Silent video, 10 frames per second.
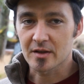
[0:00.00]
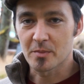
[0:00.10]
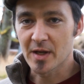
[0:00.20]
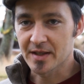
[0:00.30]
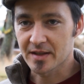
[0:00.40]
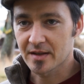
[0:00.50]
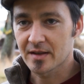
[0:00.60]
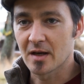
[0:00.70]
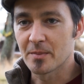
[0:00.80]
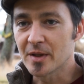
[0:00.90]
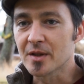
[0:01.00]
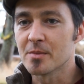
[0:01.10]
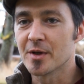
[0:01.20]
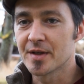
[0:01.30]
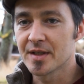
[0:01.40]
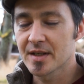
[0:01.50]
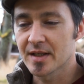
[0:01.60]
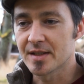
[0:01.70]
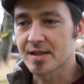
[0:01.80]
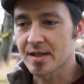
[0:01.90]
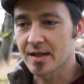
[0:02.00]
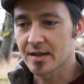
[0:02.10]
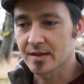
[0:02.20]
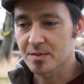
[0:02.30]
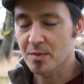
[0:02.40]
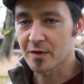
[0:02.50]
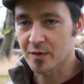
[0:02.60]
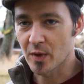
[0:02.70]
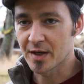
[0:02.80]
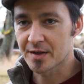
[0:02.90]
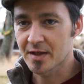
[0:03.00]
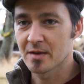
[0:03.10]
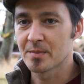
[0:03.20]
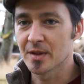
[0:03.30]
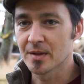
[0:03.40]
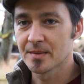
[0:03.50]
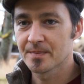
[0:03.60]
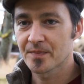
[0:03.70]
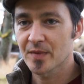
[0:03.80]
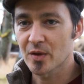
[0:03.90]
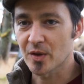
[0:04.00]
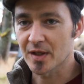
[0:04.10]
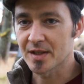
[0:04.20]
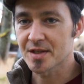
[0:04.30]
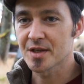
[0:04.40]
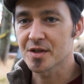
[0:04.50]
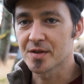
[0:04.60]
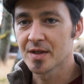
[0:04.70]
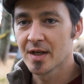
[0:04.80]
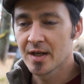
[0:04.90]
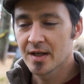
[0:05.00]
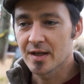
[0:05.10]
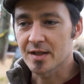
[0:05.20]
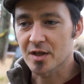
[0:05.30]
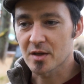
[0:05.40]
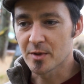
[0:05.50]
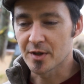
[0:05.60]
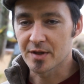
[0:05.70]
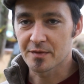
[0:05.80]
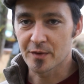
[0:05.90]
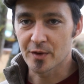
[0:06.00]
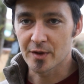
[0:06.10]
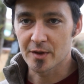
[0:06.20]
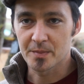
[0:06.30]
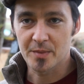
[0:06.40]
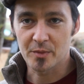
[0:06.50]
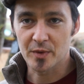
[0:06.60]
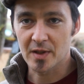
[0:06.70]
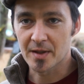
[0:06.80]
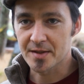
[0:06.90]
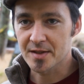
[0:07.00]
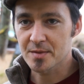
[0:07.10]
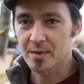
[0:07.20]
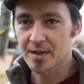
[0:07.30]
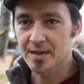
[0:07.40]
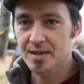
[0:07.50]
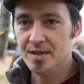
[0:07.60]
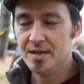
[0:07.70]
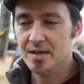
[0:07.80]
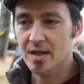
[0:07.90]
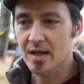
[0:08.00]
Corbenic Camphill Community is part of the wider Camphill organisation. It's a community for people with learning disabilities.